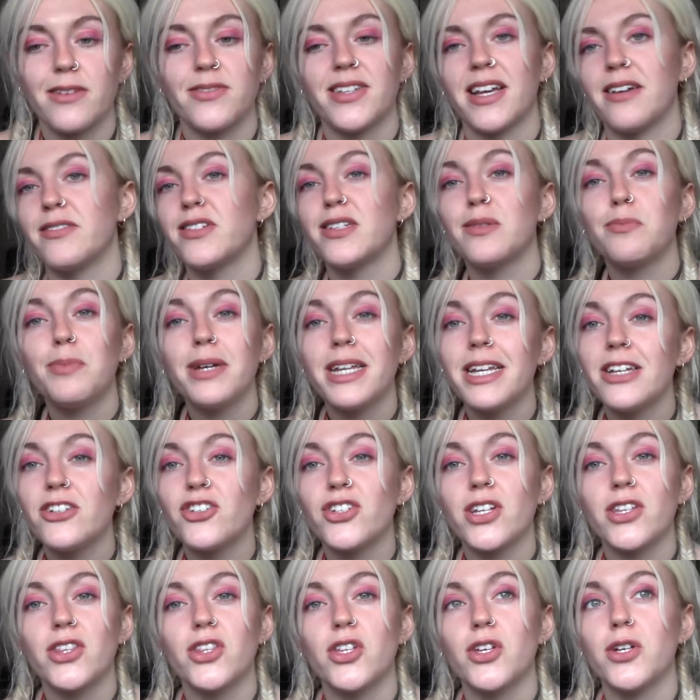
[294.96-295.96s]
have spinach
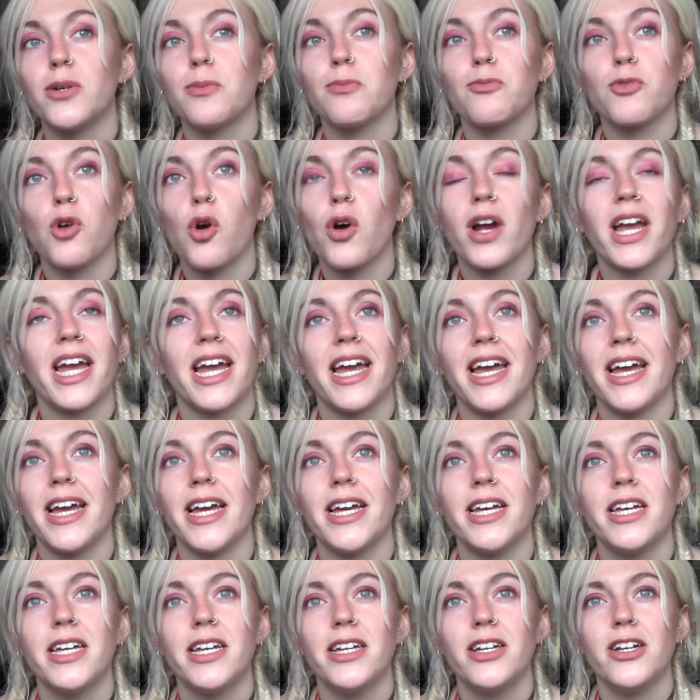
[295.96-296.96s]
in them, rocket,
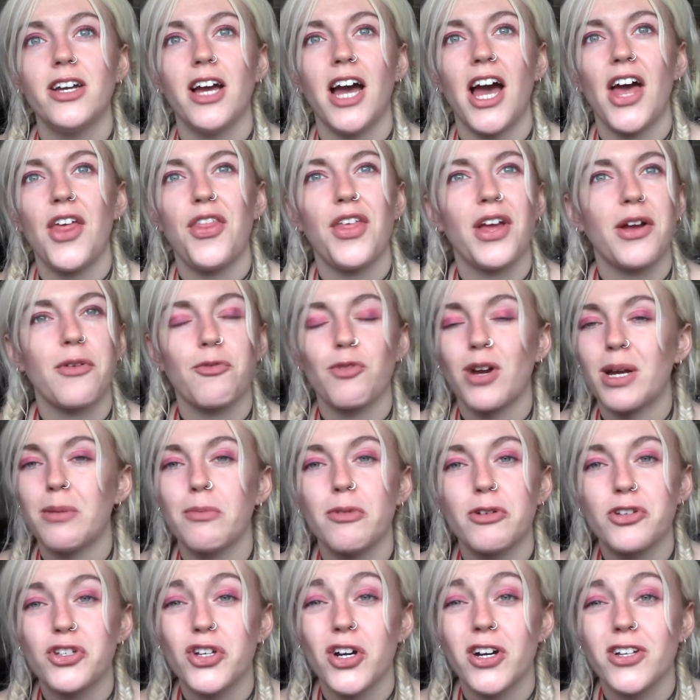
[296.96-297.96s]
I think rainbow
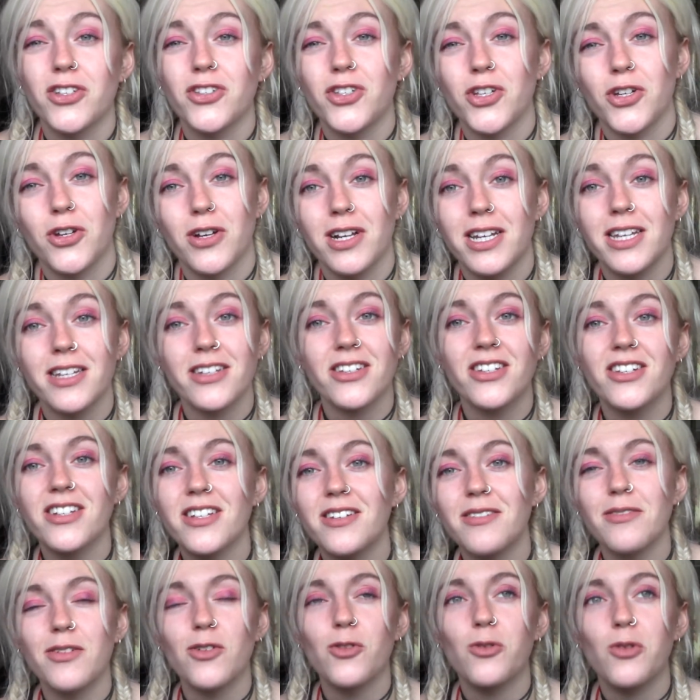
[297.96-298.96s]
chard too,
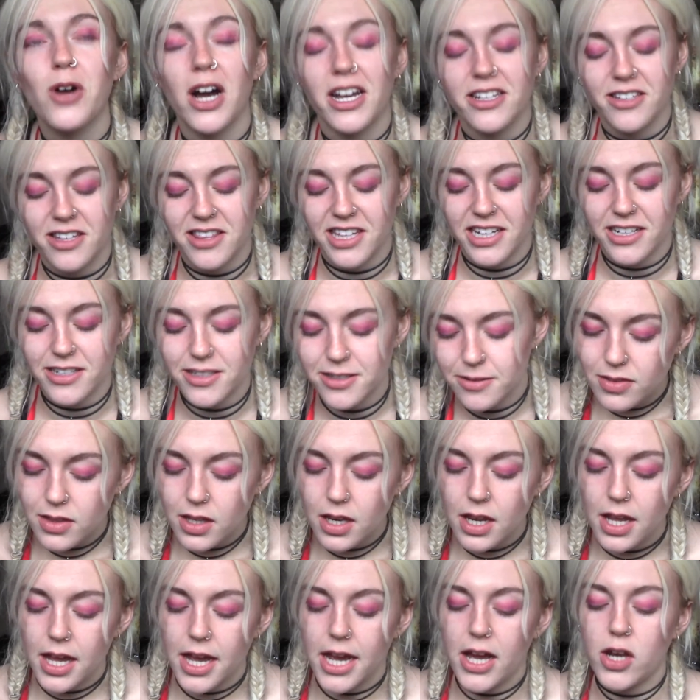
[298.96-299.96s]
all kinds of things.
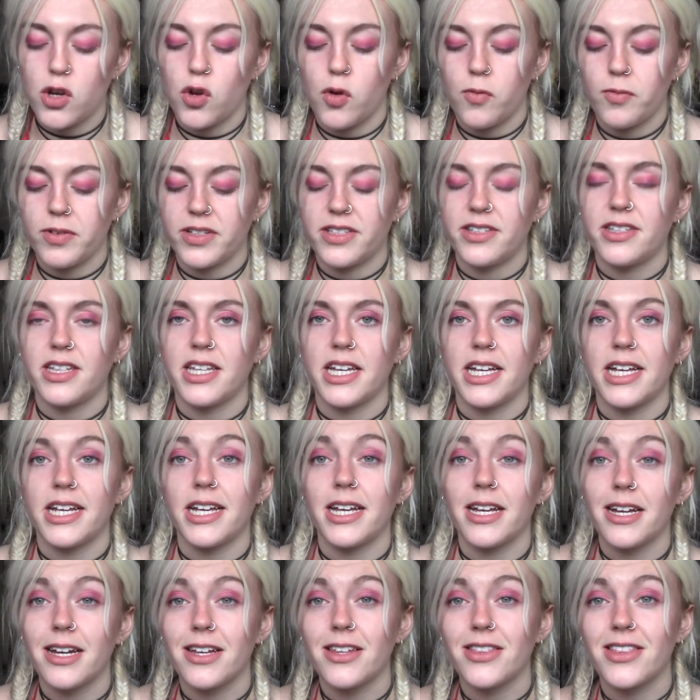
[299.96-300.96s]
And
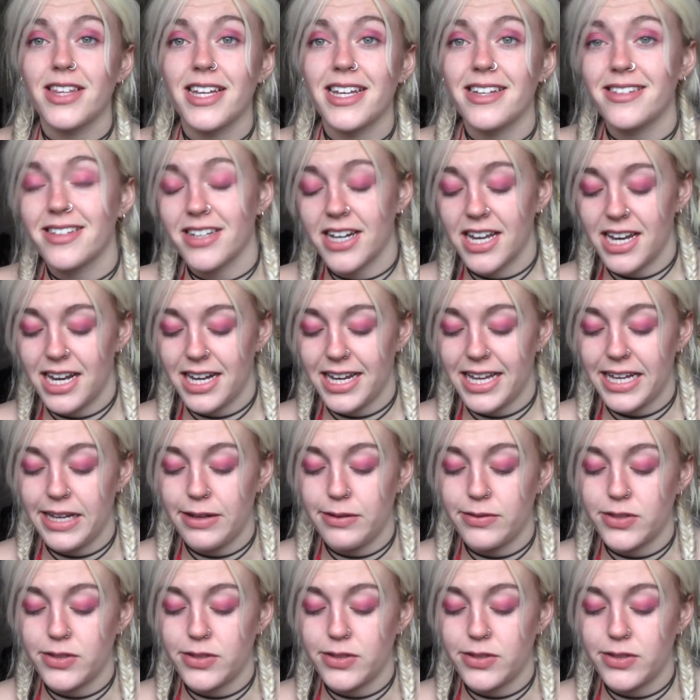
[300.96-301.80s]
obviously these kind of leaves